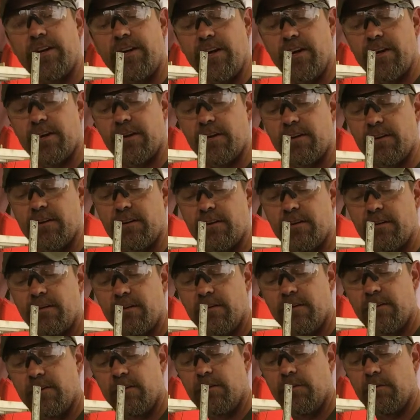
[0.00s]
here
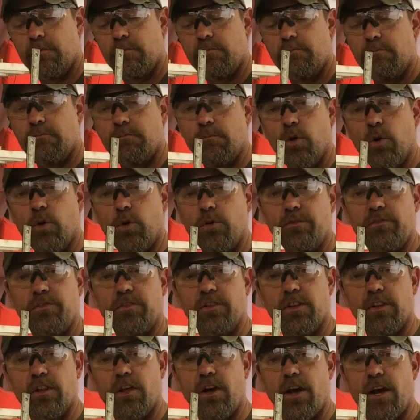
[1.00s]
moves the
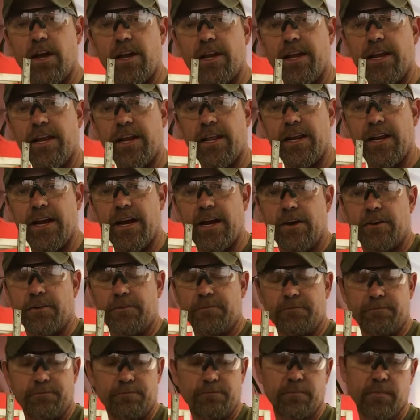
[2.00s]
log in and out.
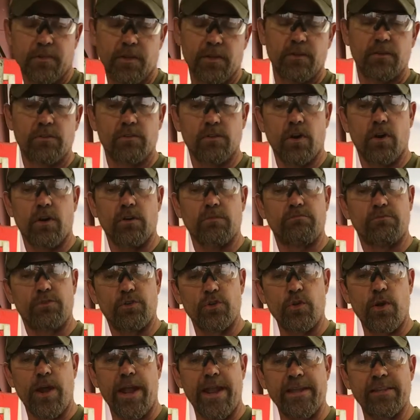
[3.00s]
So
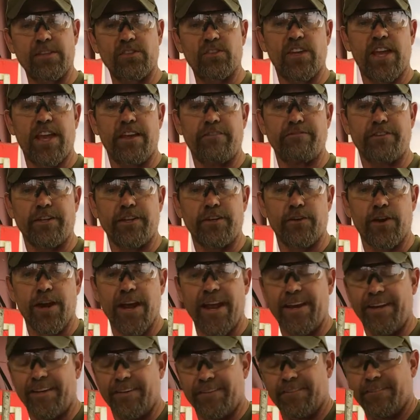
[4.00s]
two-hand safety,
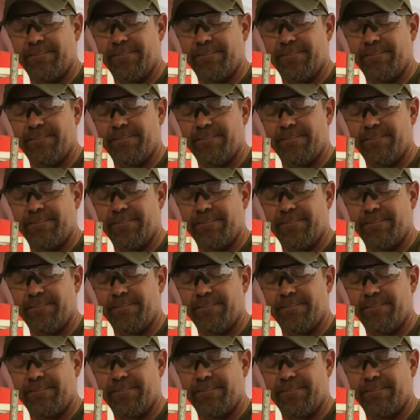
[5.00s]
right?